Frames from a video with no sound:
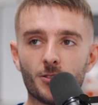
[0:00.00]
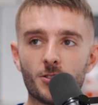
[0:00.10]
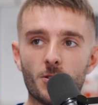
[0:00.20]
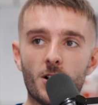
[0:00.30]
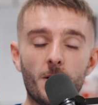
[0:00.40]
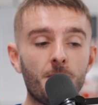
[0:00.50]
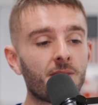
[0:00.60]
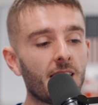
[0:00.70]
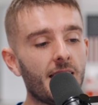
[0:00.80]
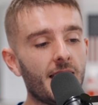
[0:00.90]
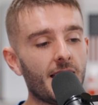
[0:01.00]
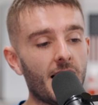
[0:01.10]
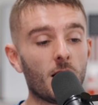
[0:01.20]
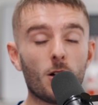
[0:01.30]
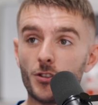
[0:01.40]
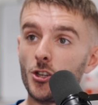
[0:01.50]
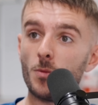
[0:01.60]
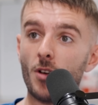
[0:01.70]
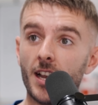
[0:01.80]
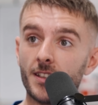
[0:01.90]
on too hot. A lot of shoe
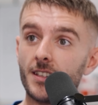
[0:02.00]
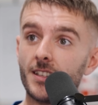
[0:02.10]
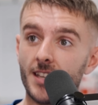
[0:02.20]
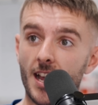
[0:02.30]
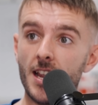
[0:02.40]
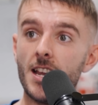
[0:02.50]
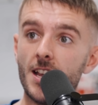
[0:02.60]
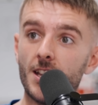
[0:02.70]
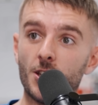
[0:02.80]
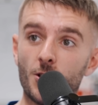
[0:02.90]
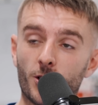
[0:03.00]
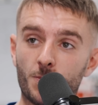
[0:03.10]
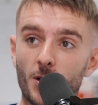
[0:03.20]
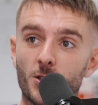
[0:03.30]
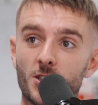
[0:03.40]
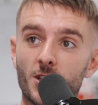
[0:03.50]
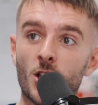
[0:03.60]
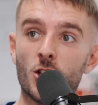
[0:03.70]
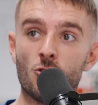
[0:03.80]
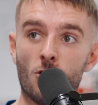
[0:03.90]
brands say you're not supposed to
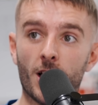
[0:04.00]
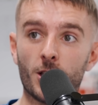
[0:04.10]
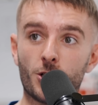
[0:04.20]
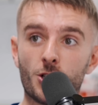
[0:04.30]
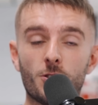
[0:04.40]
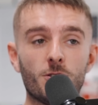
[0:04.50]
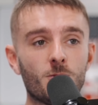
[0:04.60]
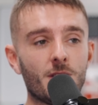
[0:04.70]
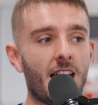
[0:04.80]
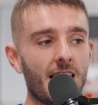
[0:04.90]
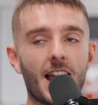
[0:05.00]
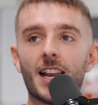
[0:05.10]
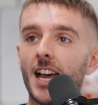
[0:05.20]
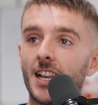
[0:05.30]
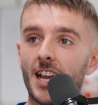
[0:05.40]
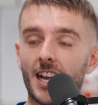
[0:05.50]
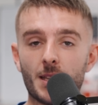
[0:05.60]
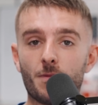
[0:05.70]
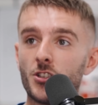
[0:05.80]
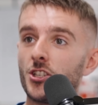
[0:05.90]
dry your shoes with and, and, and
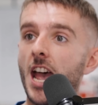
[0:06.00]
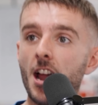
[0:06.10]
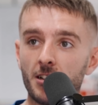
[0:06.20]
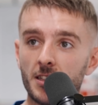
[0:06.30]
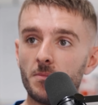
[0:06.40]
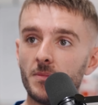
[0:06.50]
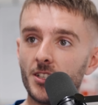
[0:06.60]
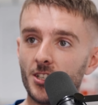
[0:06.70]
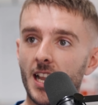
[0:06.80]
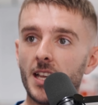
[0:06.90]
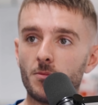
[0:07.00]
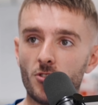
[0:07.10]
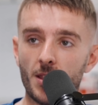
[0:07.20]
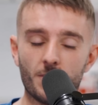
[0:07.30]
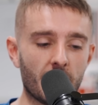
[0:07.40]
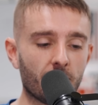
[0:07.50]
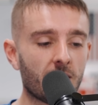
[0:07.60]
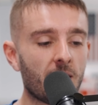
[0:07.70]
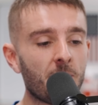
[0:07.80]
except for just airing them and just letting them dry themselves.